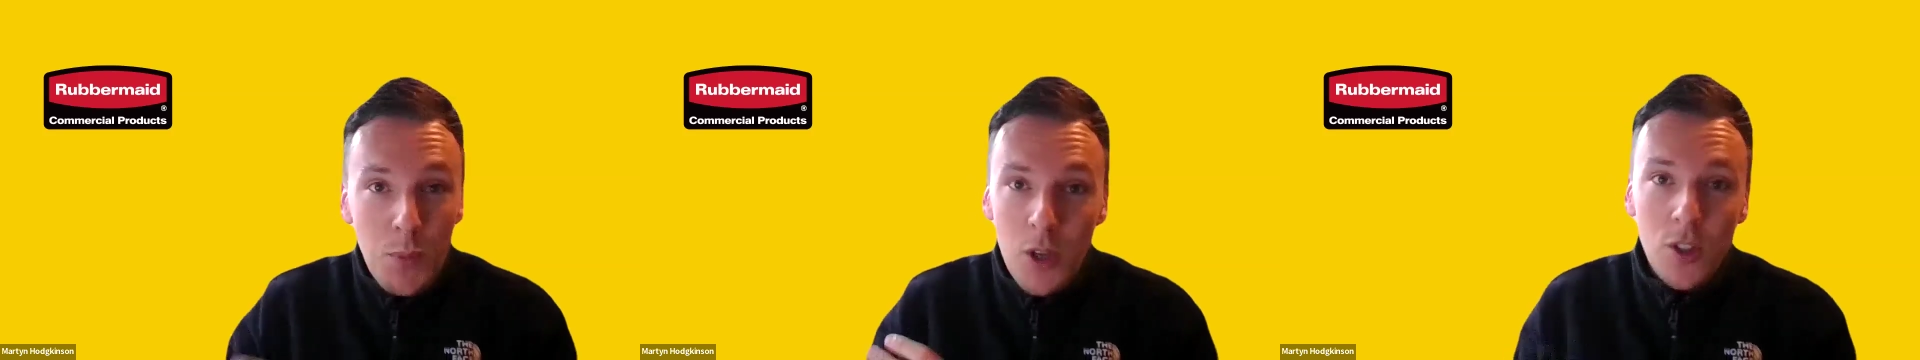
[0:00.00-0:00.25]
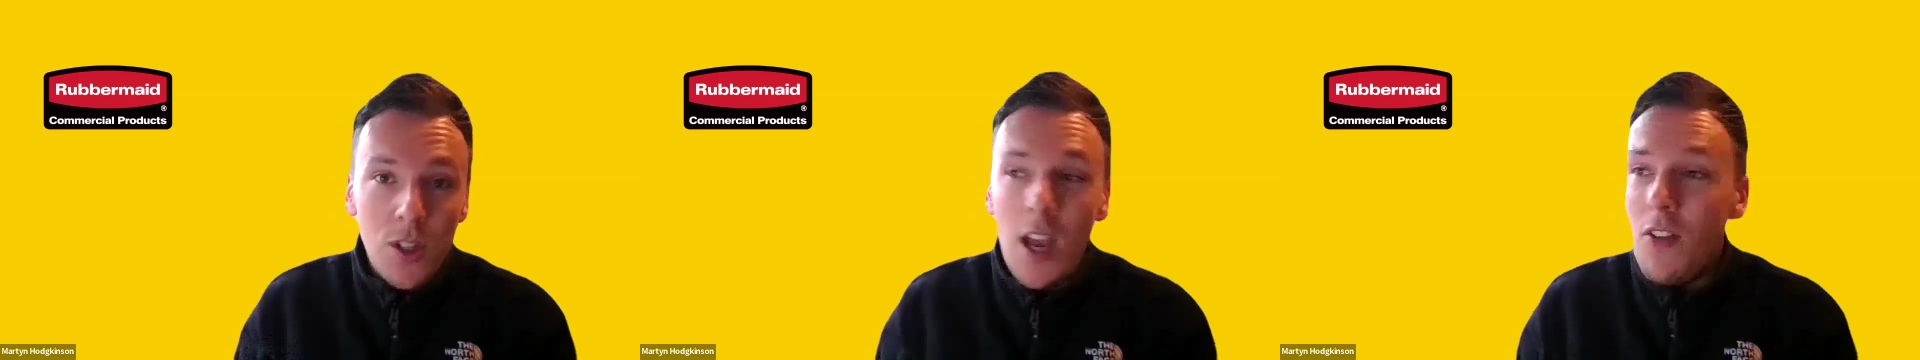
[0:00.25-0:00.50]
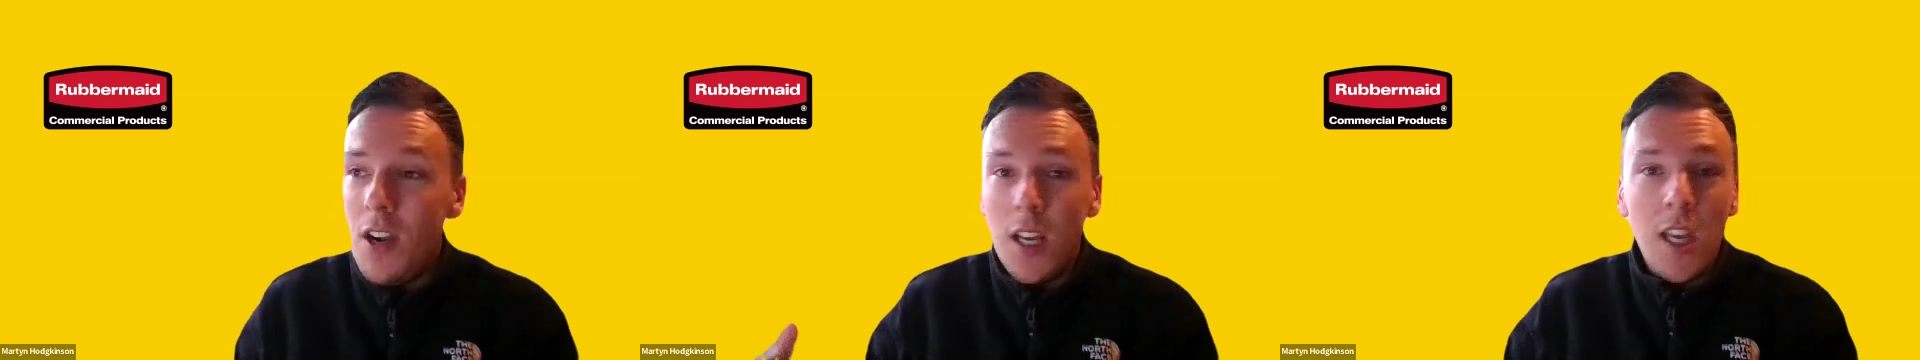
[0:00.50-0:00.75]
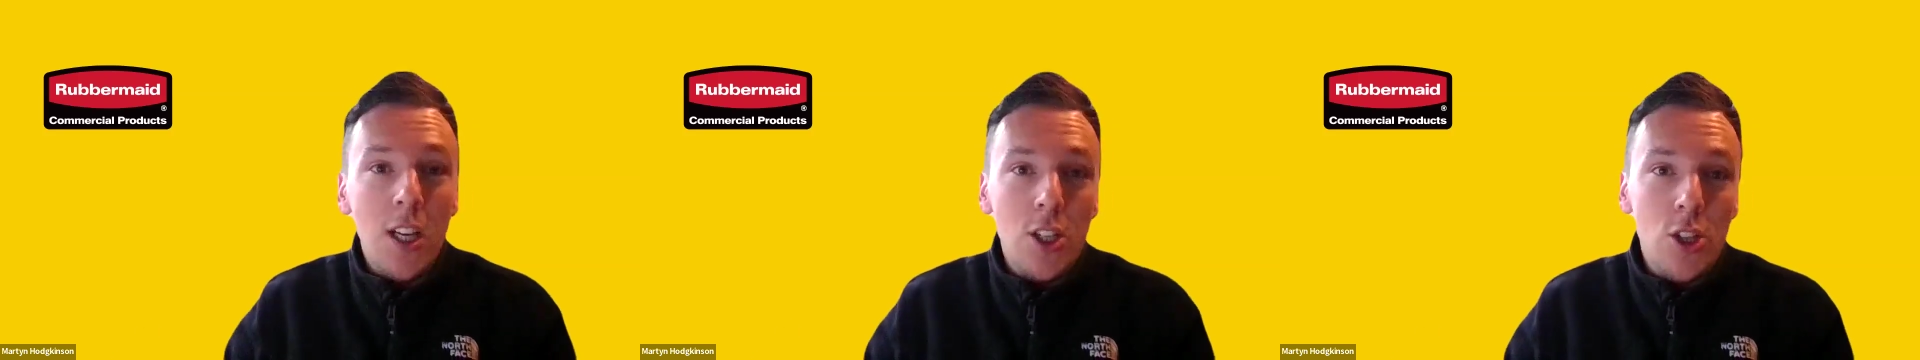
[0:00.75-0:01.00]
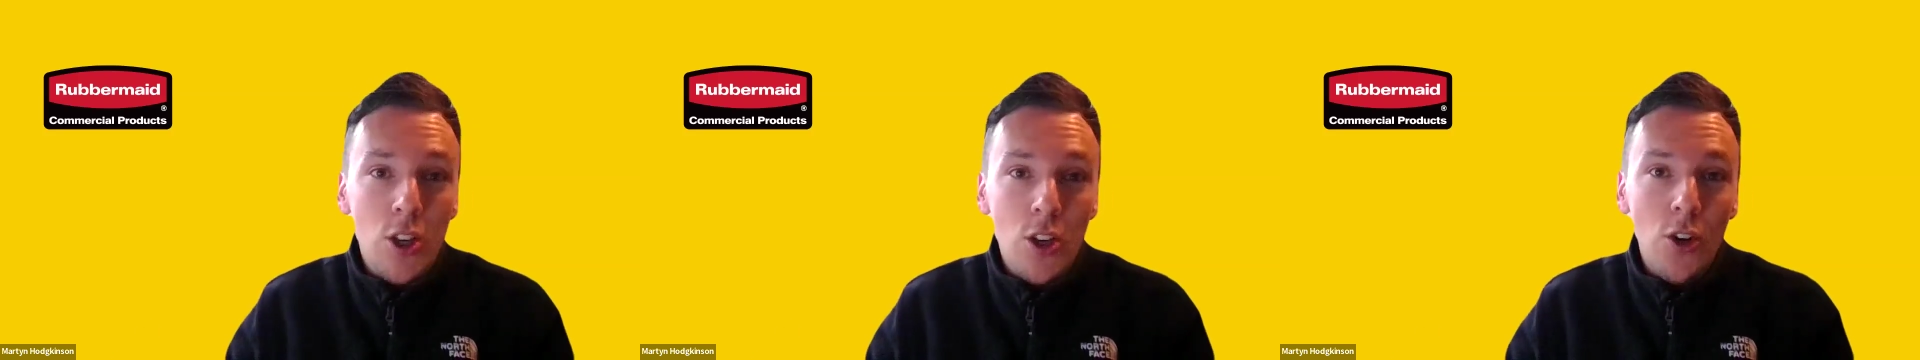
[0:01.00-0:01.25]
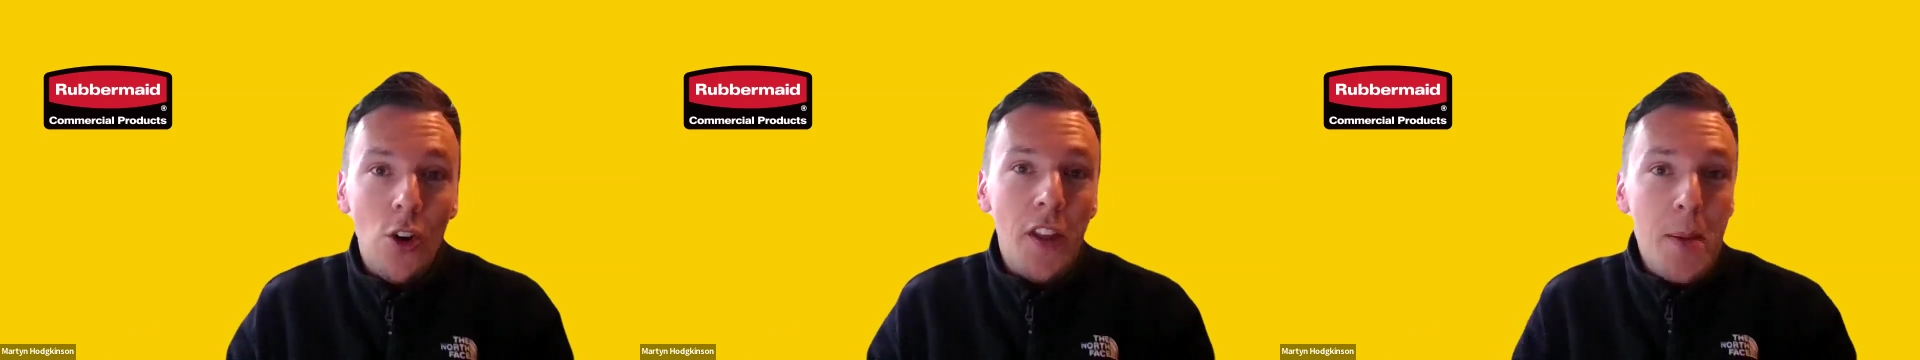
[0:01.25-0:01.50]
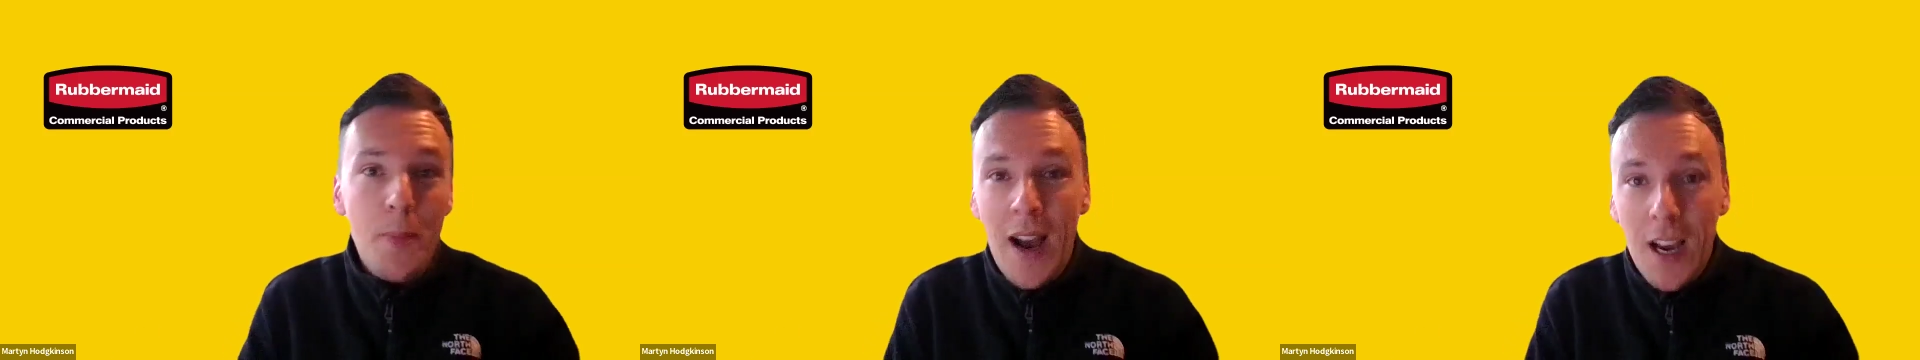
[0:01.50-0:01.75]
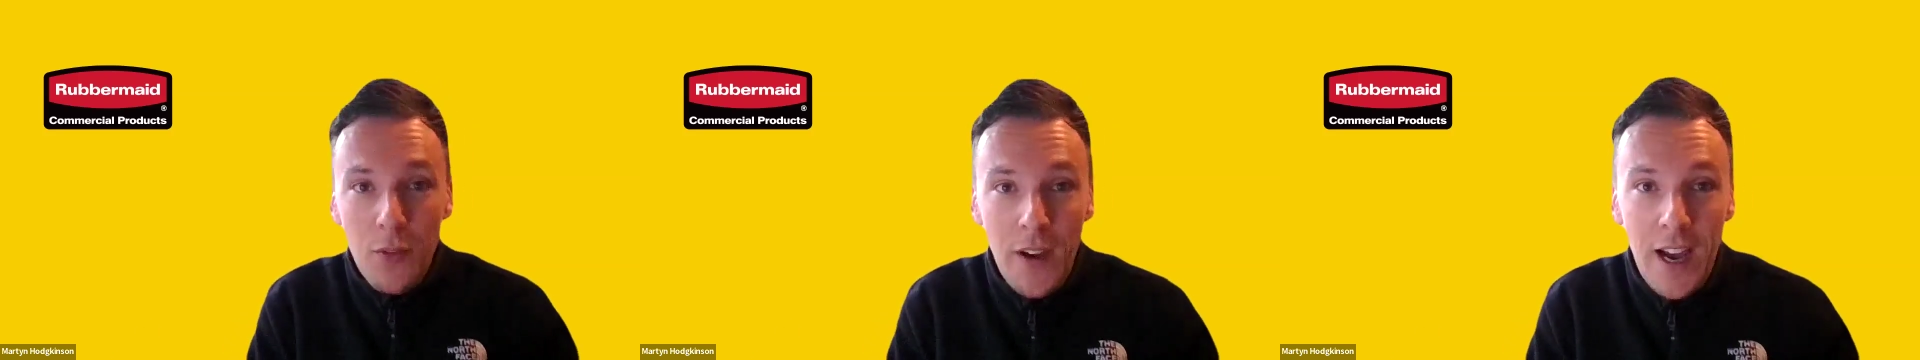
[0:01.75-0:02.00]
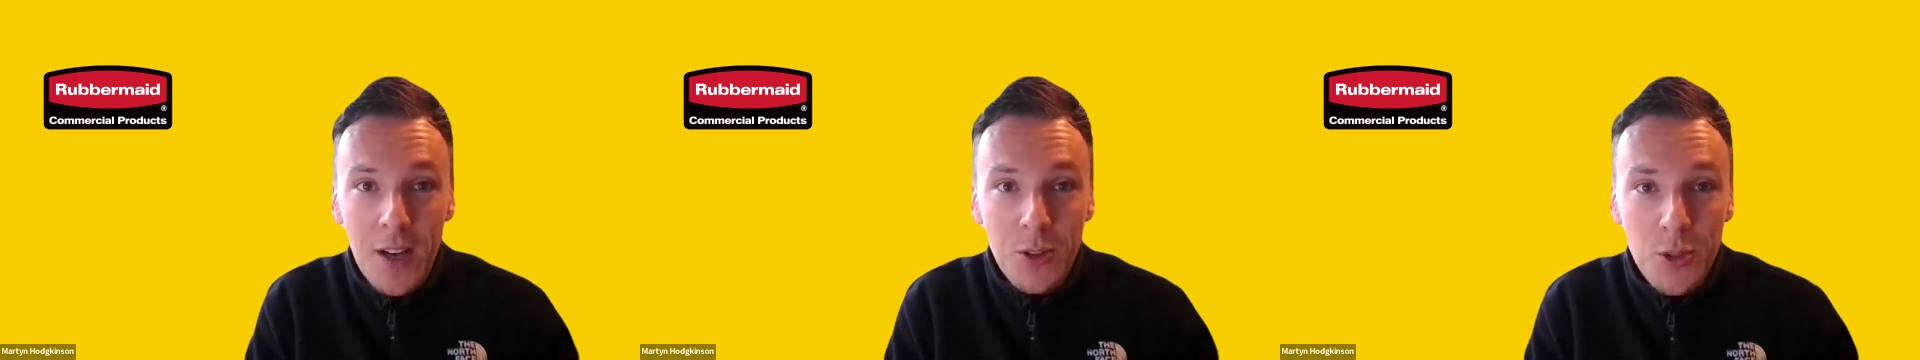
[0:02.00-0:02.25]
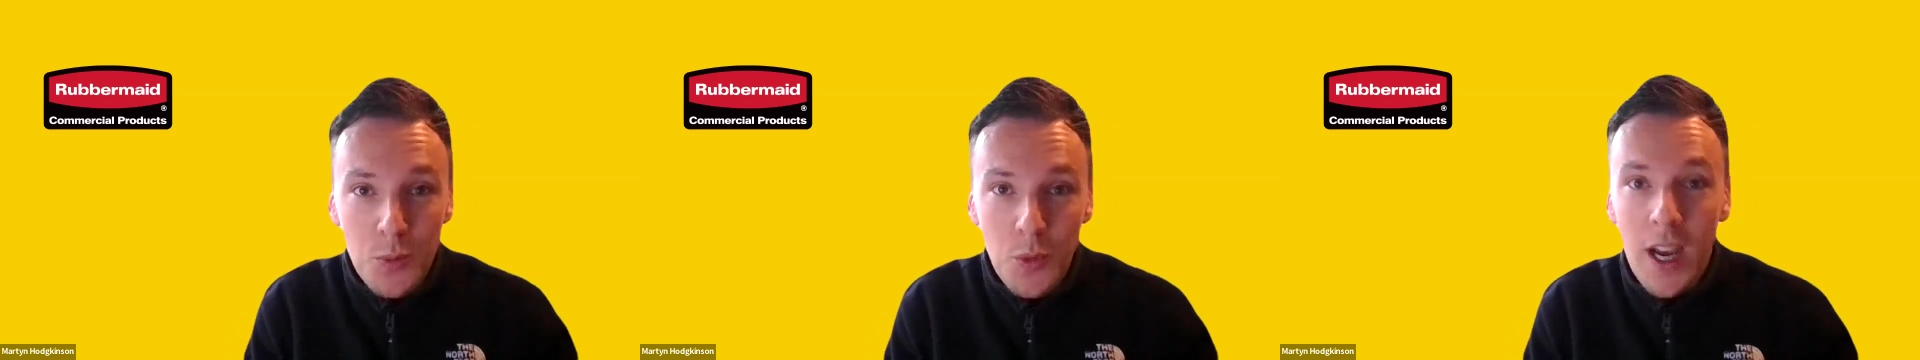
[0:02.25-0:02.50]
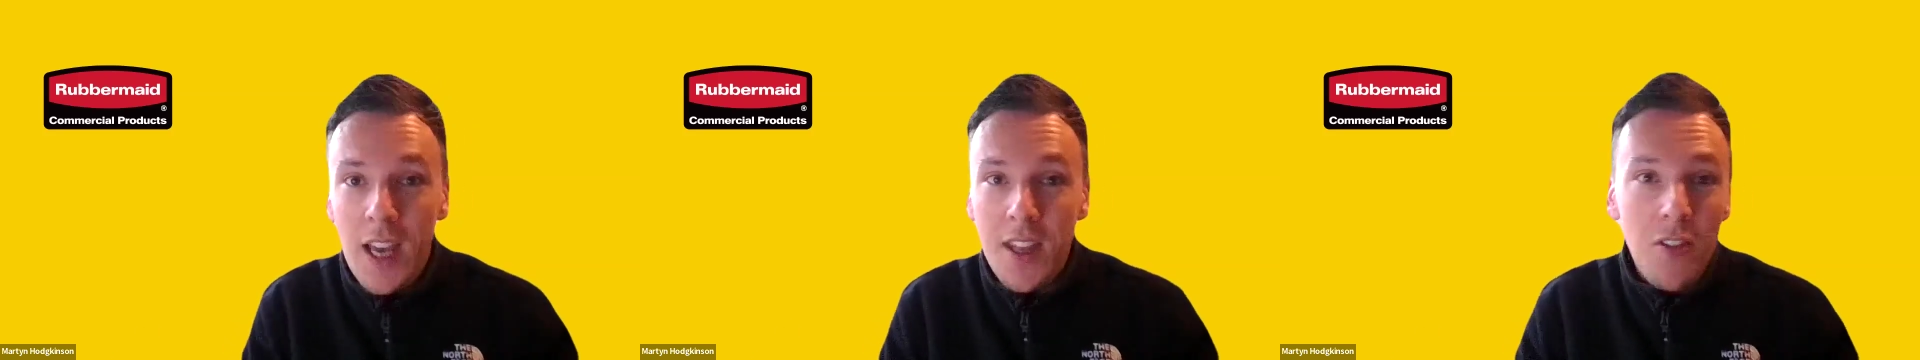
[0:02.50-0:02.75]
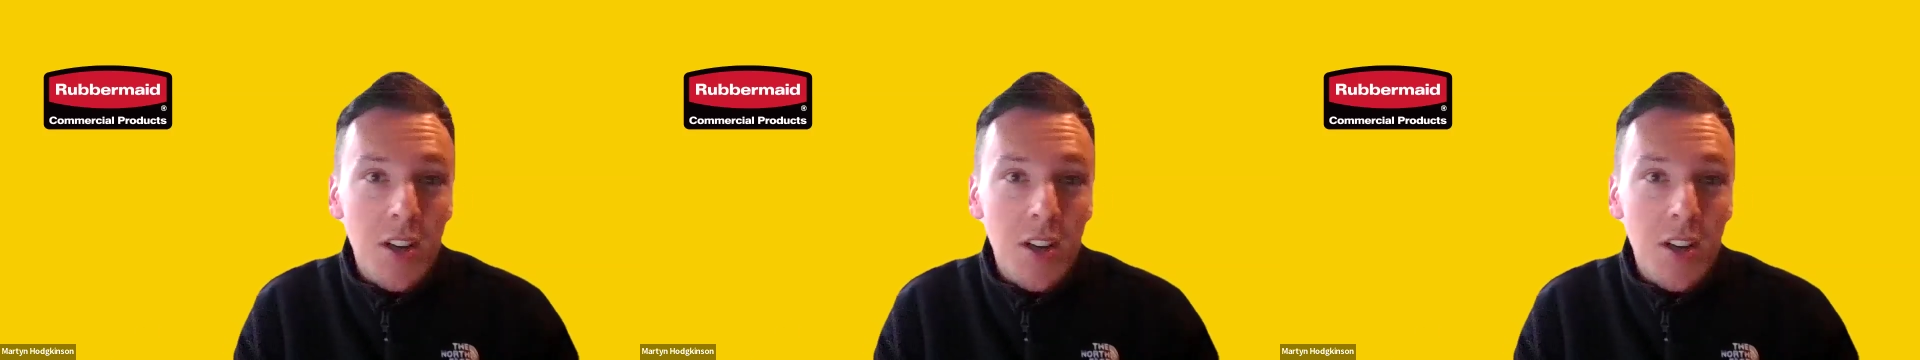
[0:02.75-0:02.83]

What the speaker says: because they're in a kitchen or they're back of house somewhere,